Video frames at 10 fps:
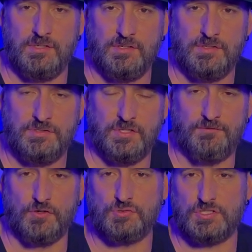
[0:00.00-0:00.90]
to the
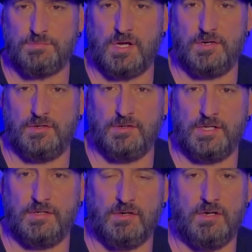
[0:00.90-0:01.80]
first responder
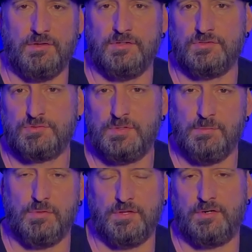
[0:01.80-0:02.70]
and all those
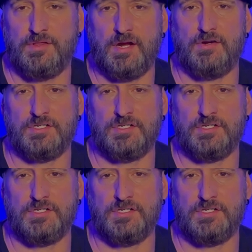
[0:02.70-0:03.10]
people that are there to